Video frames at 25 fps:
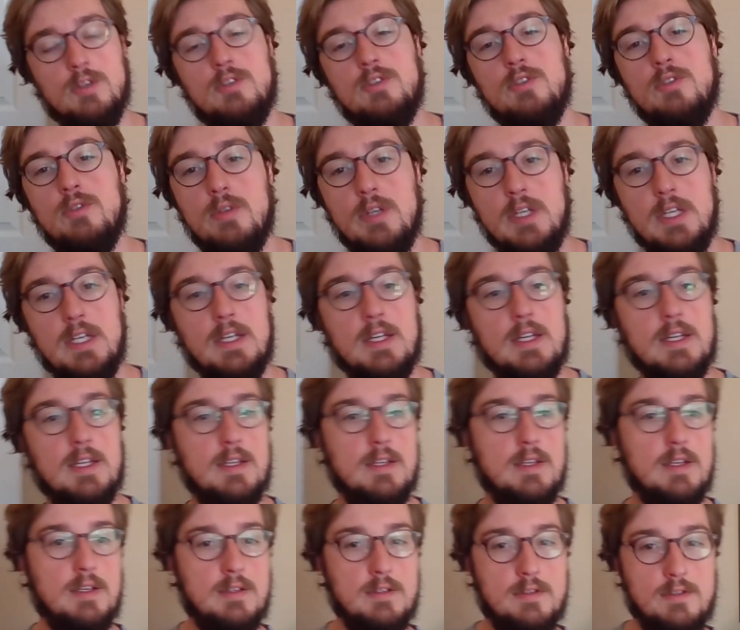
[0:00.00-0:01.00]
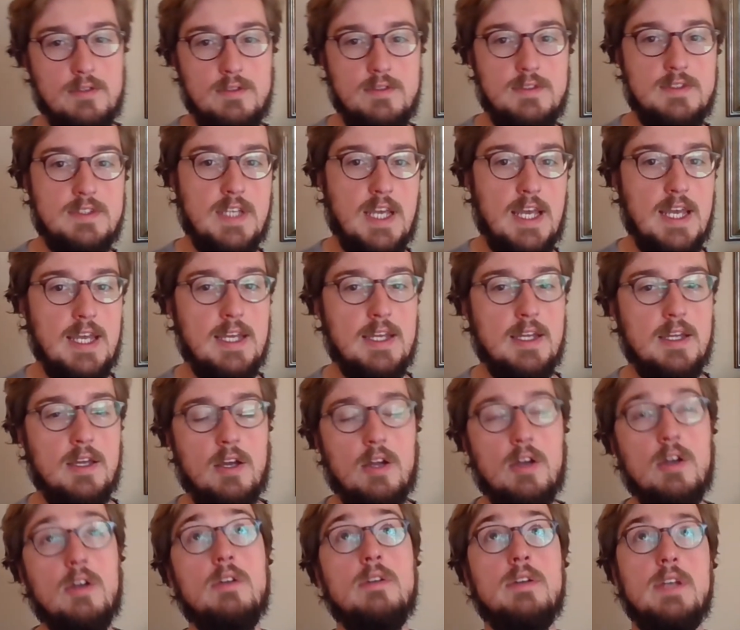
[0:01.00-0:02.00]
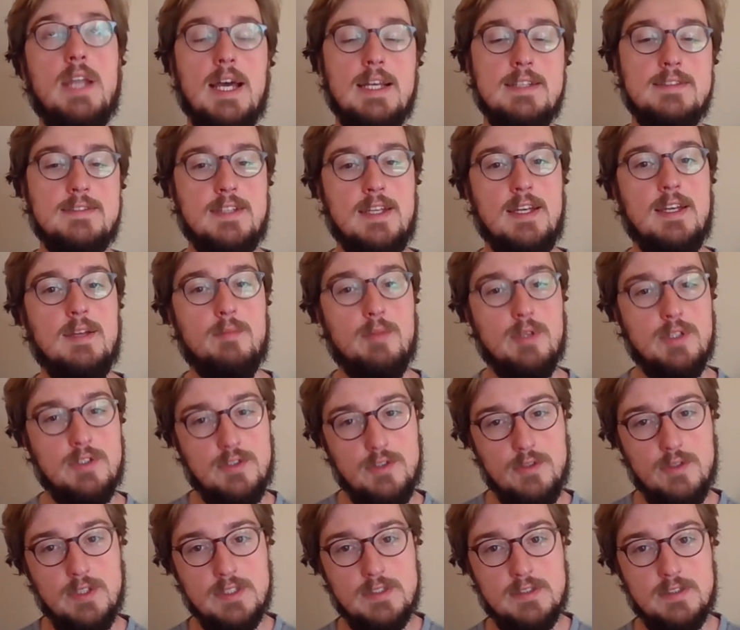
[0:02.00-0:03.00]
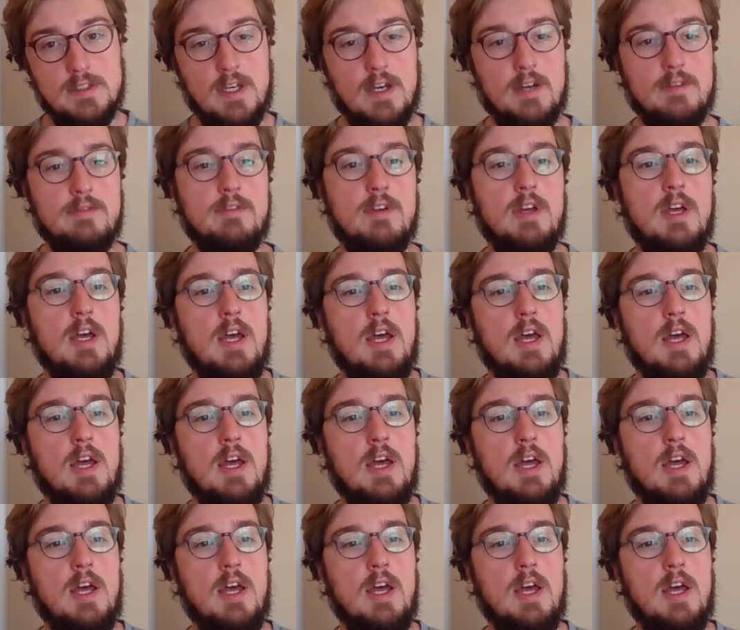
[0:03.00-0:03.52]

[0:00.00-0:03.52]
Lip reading: doing and not saying, but doing stuff.